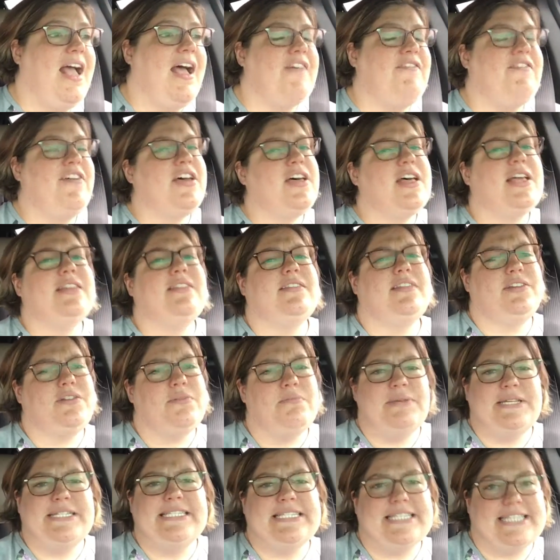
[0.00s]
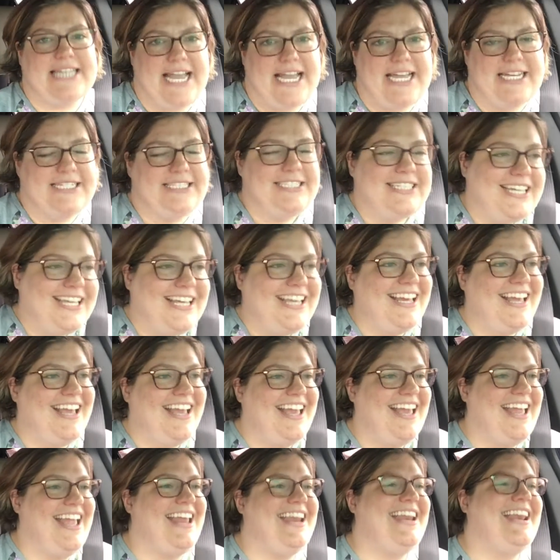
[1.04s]
I felt a little misled.
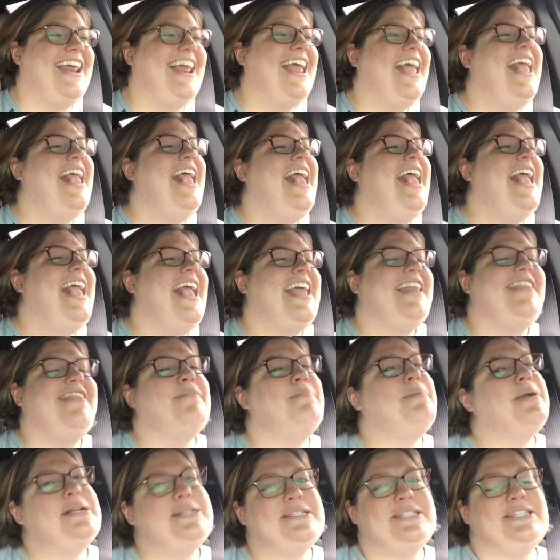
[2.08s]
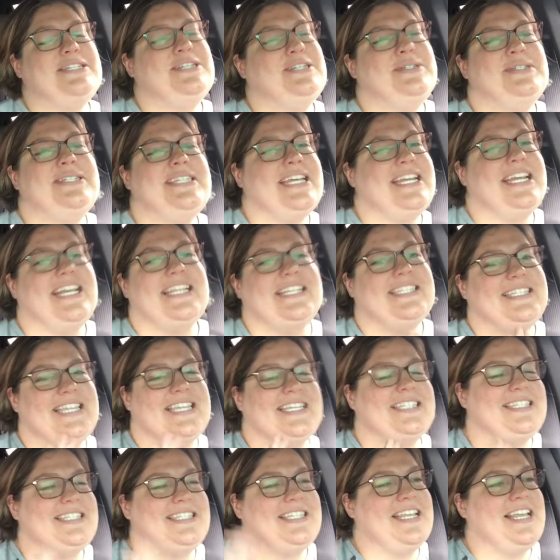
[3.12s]
And the person who did it
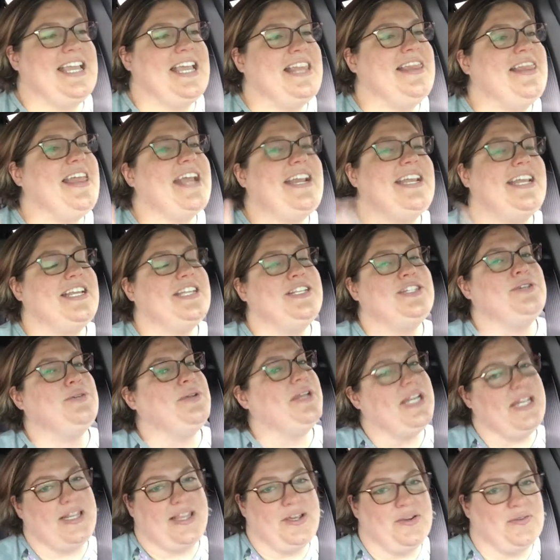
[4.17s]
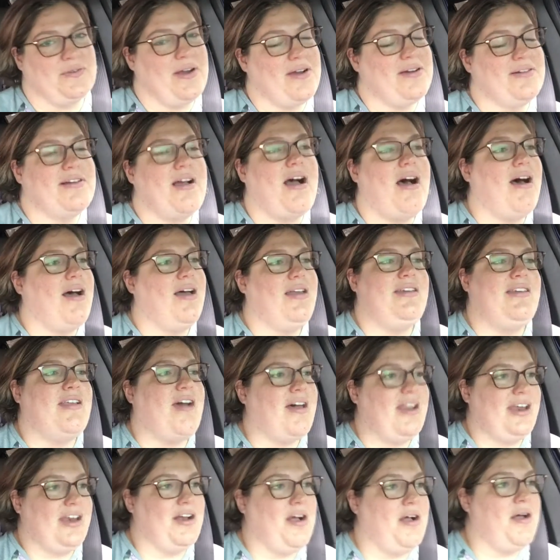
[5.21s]
is they didn't do anything wrong,
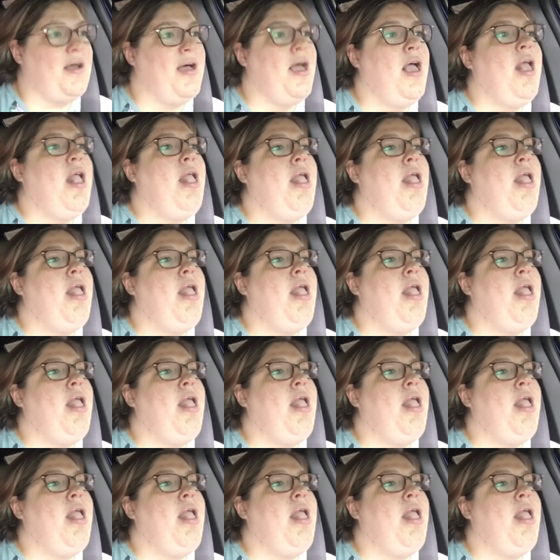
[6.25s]
not at all.